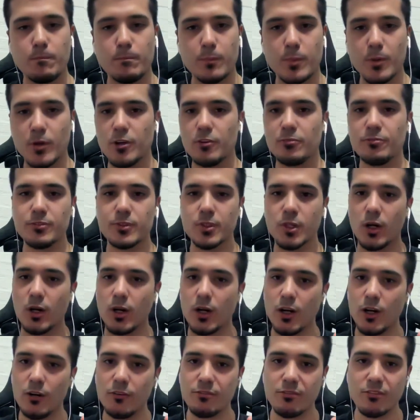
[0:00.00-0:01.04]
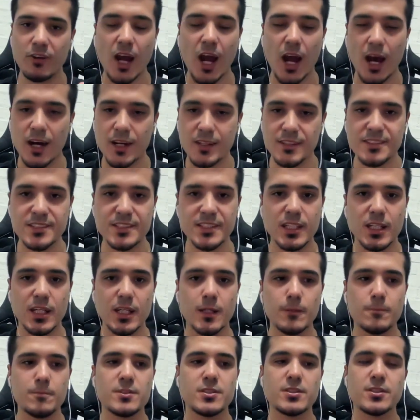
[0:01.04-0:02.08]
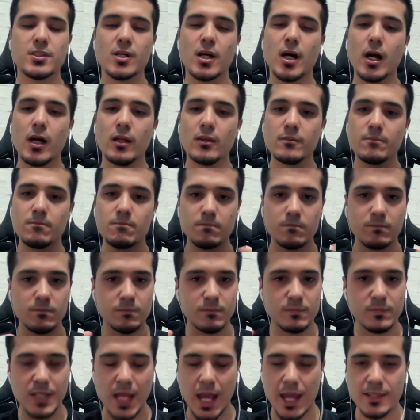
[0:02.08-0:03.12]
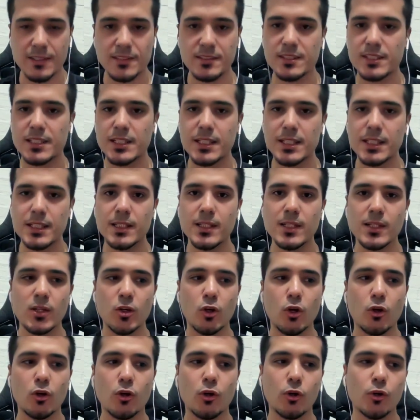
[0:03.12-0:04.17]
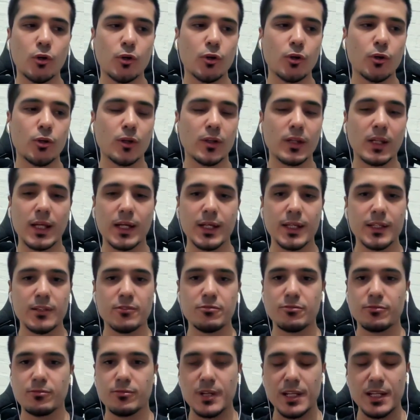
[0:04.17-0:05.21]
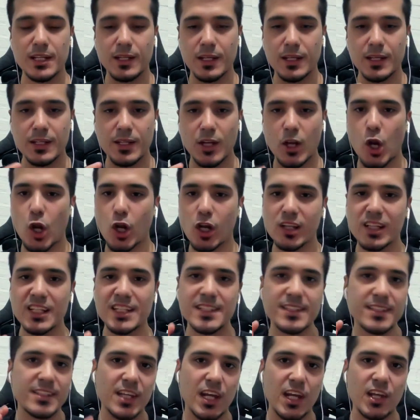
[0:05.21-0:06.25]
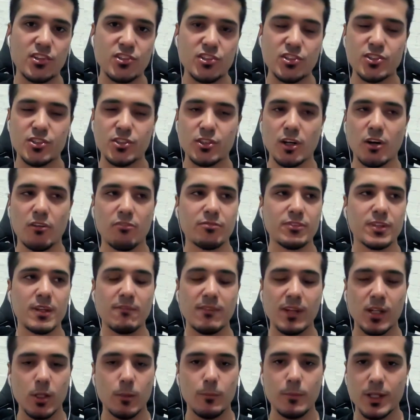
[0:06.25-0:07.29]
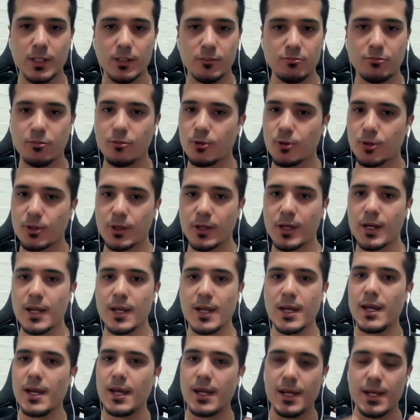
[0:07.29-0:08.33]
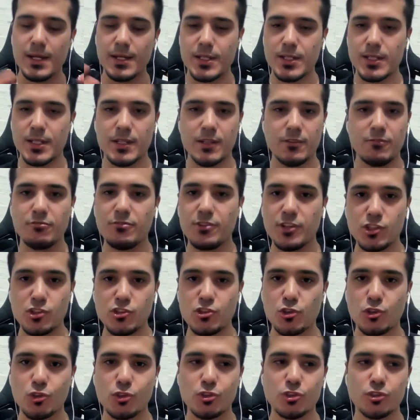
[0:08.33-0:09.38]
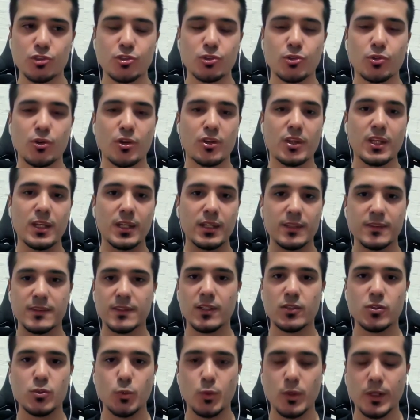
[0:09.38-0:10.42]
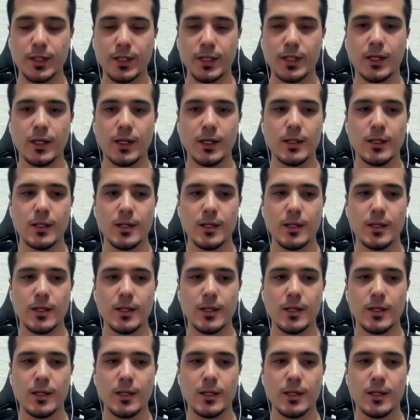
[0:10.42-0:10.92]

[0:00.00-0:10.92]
proof of concept, some testing, or like in early stages of development for any features or things that you wanna